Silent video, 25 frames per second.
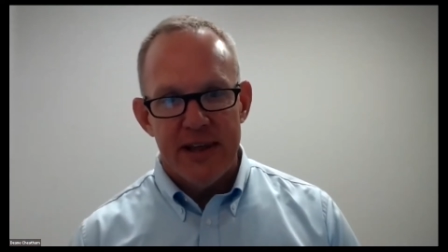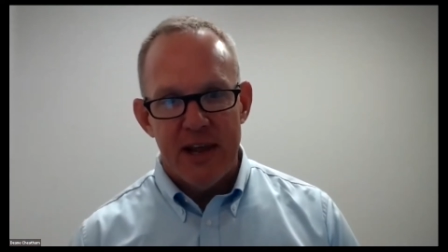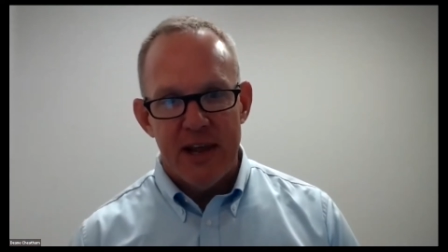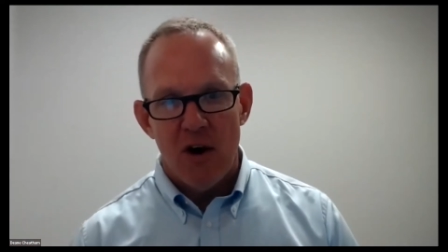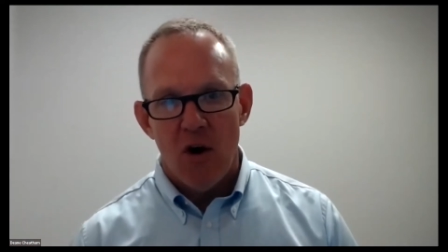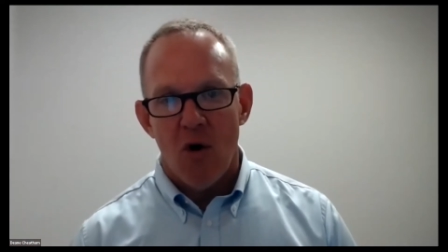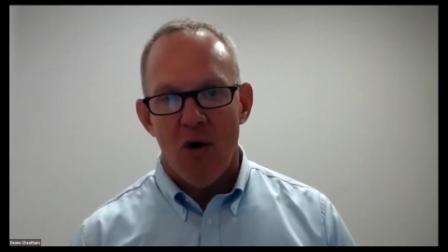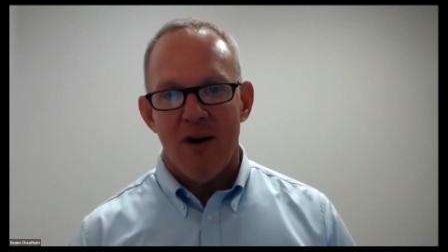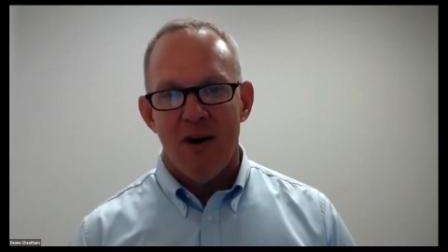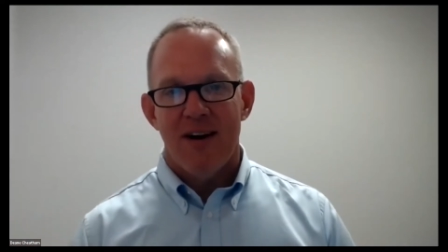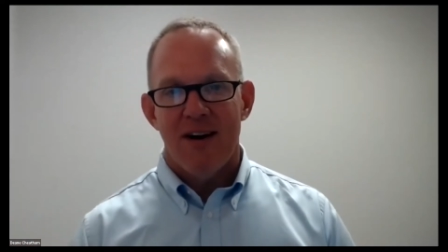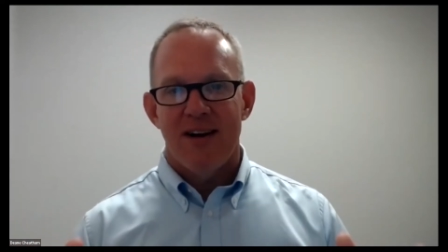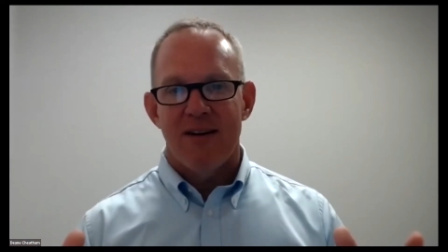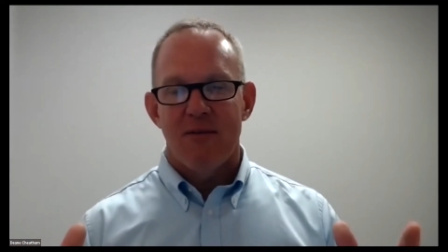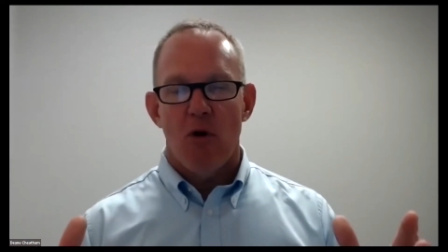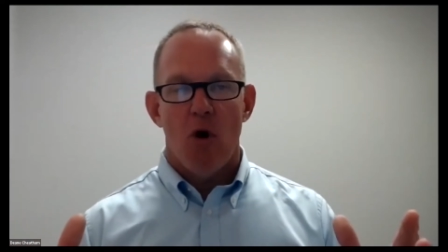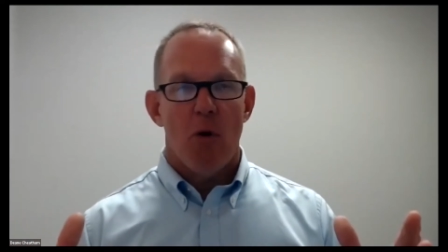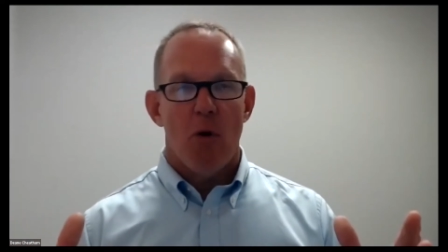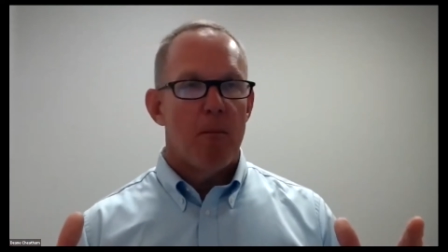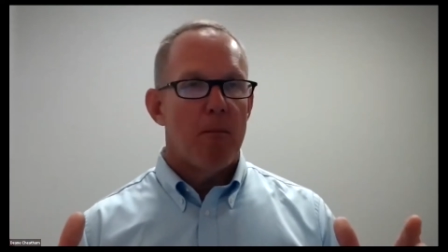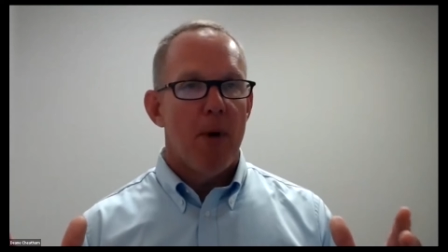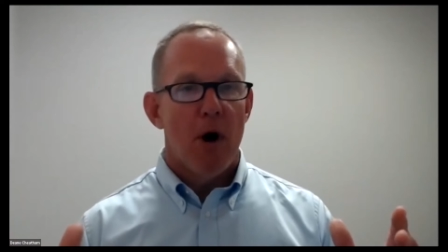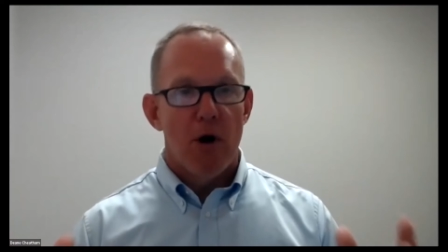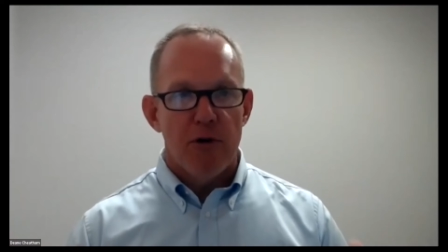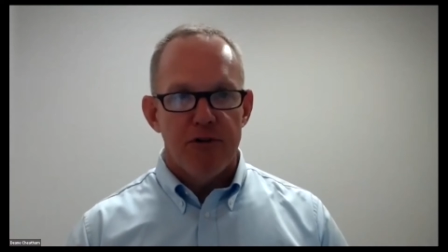or
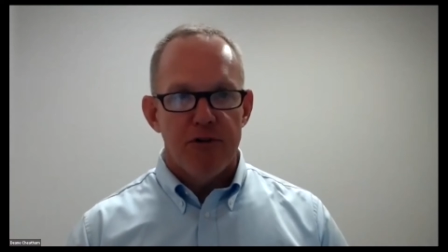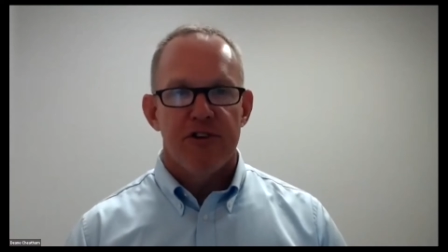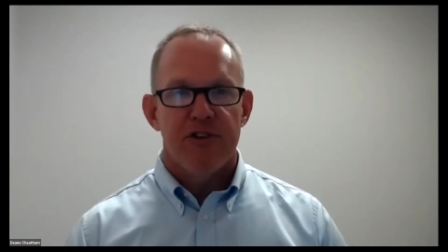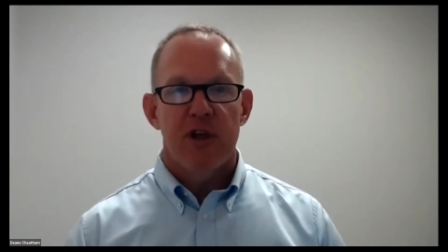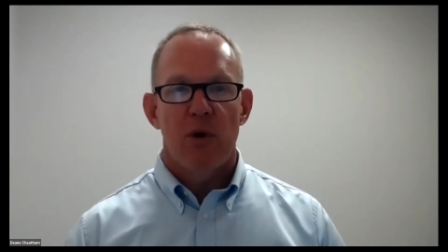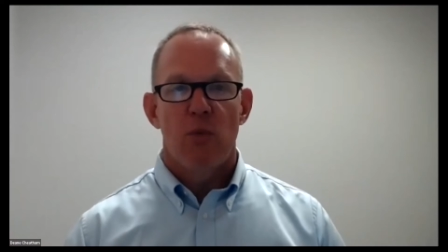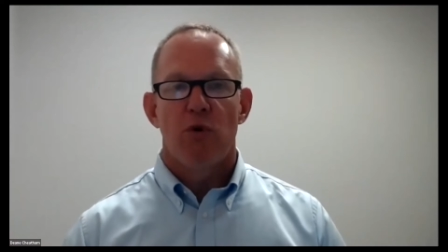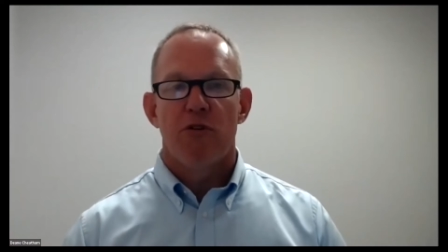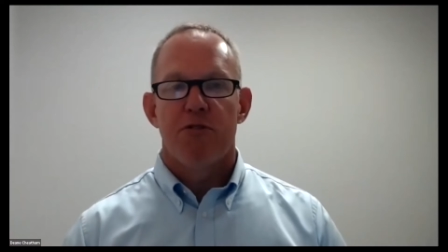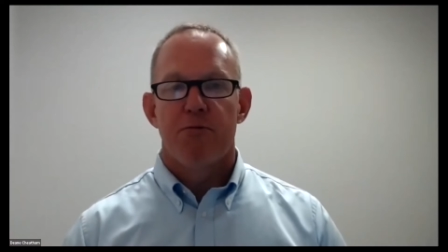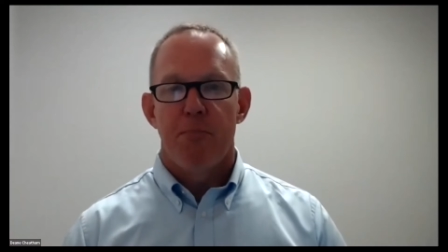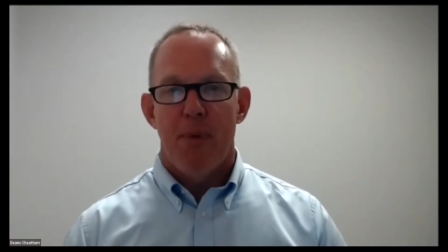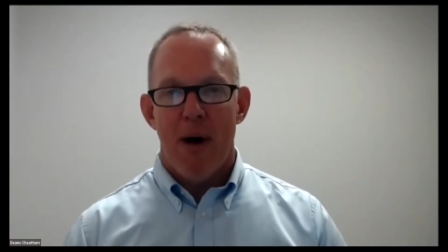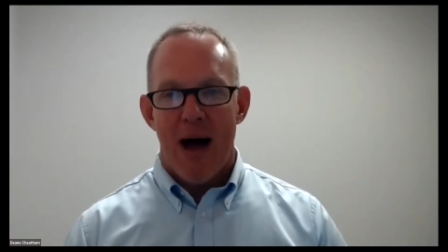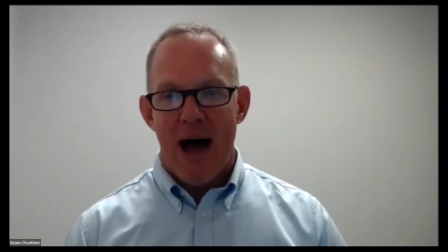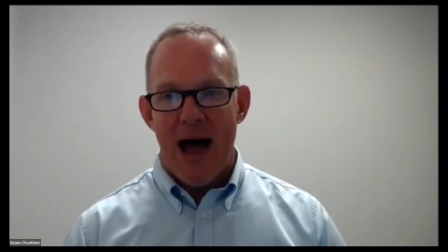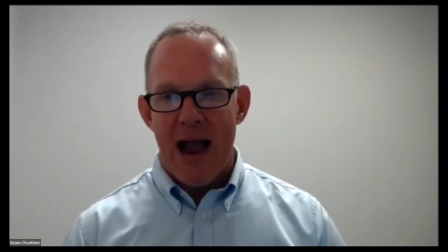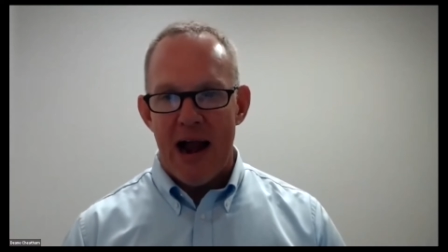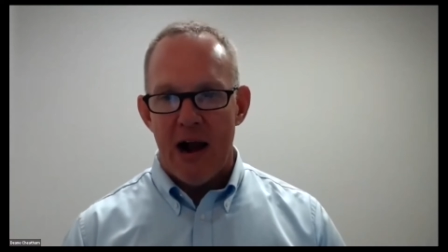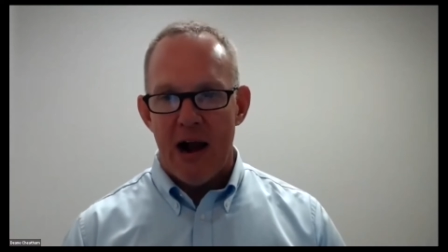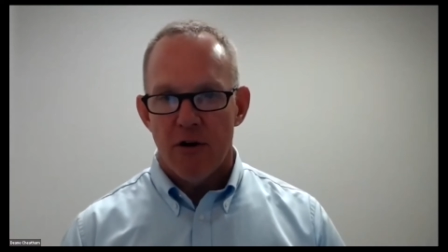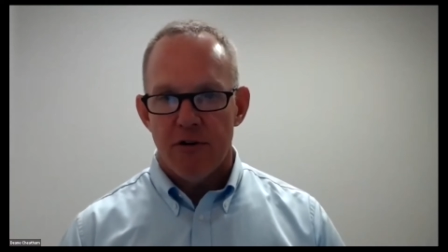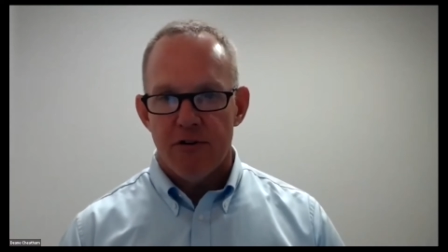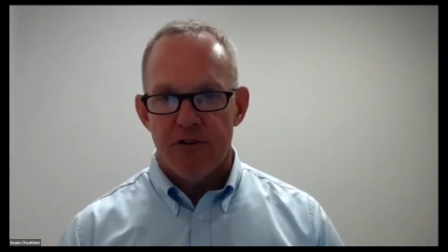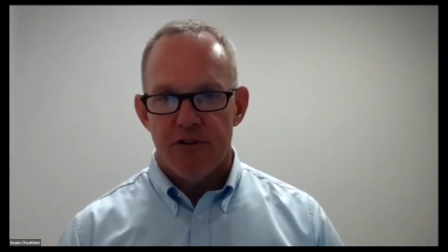mostly with
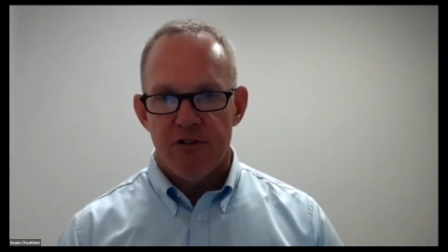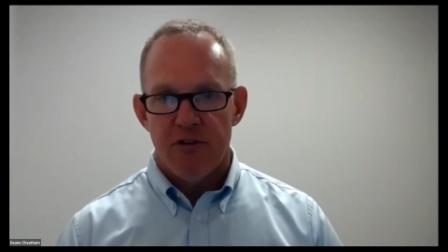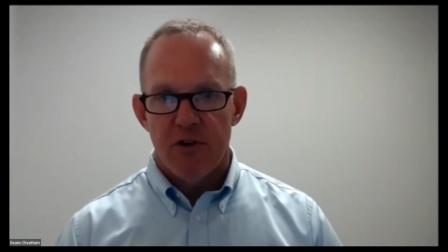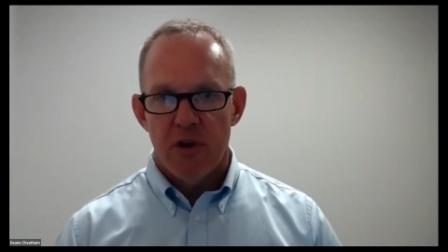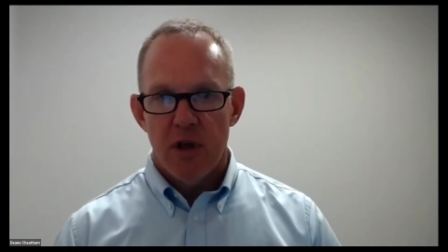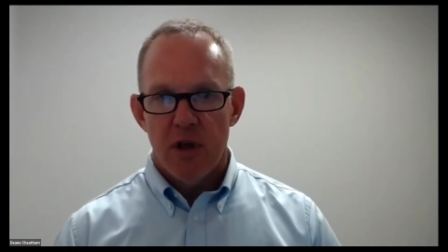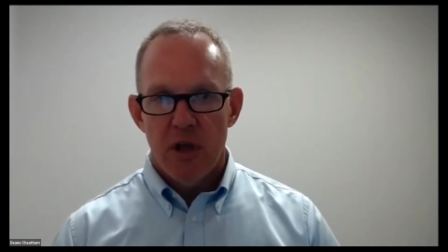buyers